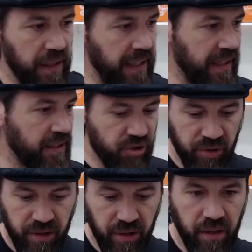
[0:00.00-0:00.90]

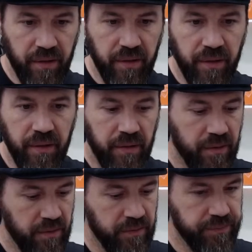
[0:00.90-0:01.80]
Andrew Garner.
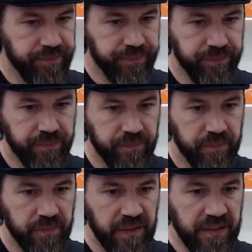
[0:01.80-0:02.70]

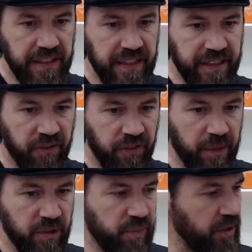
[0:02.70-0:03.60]
Isn't that like a
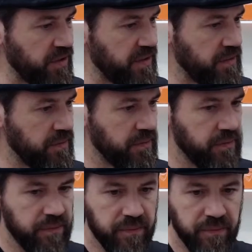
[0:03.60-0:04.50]
famous person?
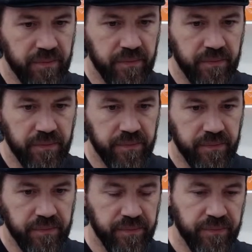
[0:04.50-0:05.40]
Mm.
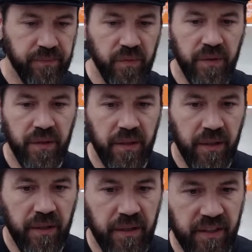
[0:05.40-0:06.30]
The
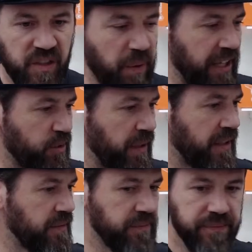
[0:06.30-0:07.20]
uh, the Spider
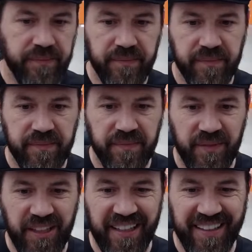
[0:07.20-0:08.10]
Man. Andrew Garfield.
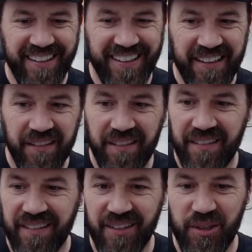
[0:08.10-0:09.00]
Yeah, yeah.
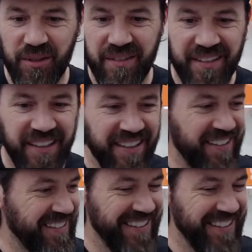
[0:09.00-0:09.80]
You, yeah.